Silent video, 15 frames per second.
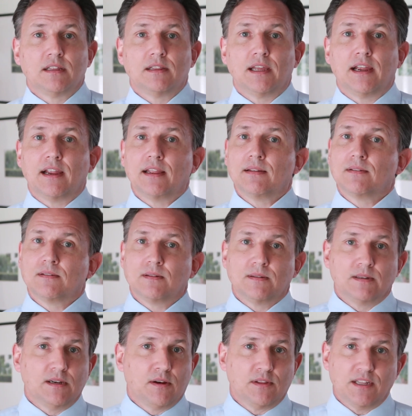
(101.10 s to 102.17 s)
They,
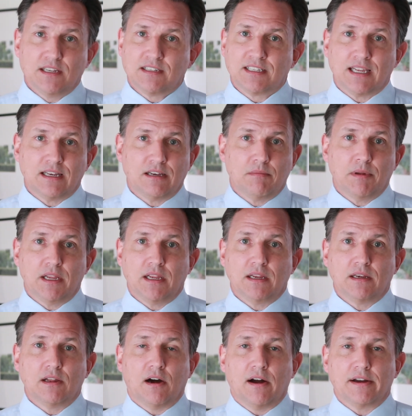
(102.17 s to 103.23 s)
you know, these tend to be
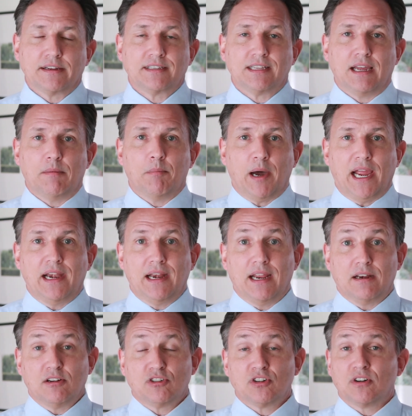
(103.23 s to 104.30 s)
dogs that bite
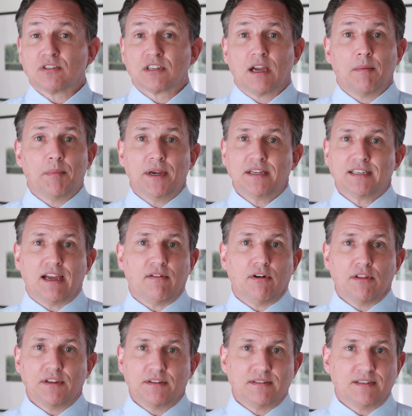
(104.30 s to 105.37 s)
and insurance companies have
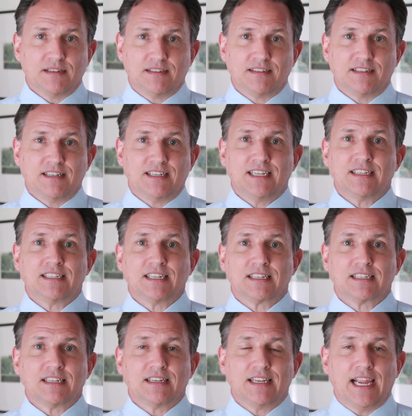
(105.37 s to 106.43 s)
all the, the
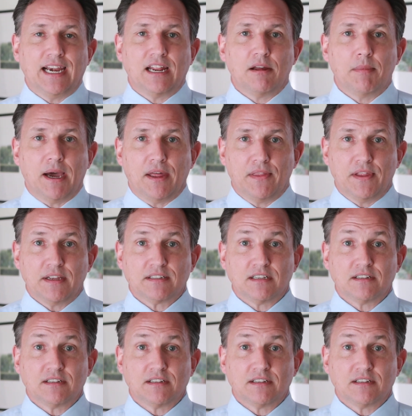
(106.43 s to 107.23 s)
statistics and data about this.